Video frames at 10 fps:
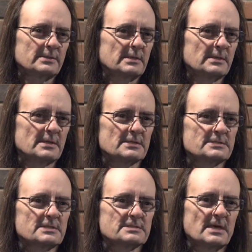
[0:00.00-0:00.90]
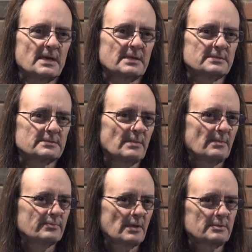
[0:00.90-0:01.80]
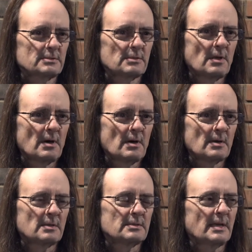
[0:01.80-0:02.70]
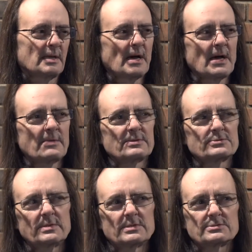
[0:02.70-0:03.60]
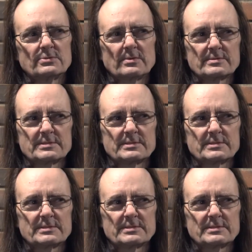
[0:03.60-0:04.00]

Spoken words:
in this is that my brother-in-law and I, between the two of us,